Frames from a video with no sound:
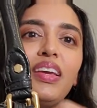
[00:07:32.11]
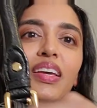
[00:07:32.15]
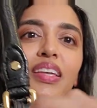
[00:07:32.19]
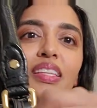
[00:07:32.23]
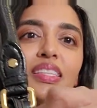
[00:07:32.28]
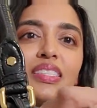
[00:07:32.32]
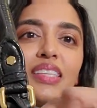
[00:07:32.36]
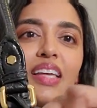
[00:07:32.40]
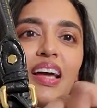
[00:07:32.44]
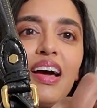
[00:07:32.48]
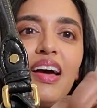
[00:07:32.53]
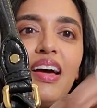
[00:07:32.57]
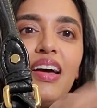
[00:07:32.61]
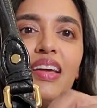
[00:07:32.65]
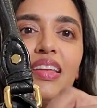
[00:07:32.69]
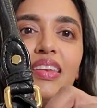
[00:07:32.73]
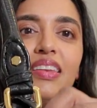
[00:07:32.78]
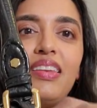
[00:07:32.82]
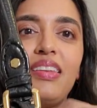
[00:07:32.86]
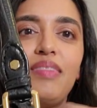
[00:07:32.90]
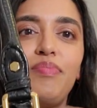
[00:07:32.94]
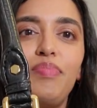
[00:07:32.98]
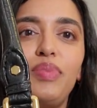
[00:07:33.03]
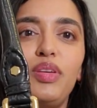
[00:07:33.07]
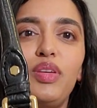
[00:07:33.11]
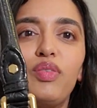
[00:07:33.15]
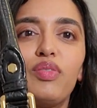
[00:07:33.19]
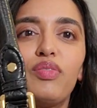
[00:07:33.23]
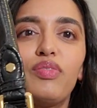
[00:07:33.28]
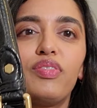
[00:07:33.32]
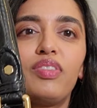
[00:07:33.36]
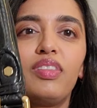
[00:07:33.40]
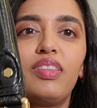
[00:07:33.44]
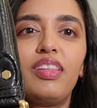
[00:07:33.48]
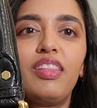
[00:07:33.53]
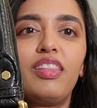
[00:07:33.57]
It's got a
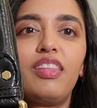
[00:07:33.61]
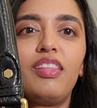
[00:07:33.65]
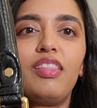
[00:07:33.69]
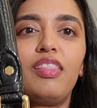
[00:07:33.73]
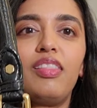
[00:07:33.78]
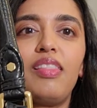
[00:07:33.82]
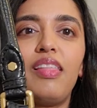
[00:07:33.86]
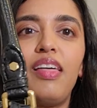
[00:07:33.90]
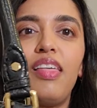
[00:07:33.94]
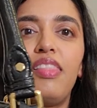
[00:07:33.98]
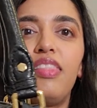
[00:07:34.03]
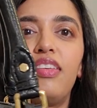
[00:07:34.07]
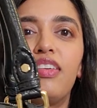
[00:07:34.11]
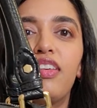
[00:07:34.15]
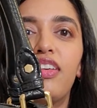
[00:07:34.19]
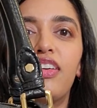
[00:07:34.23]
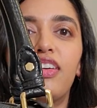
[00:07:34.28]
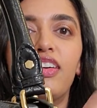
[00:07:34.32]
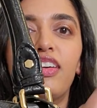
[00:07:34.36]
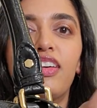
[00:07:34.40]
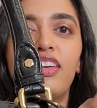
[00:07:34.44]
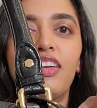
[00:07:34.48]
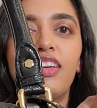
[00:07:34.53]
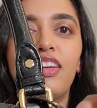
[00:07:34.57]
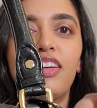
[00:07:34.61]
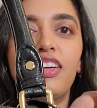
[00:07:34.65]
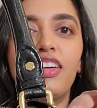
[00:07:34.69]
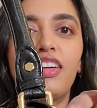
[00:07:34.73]
beautiful little leather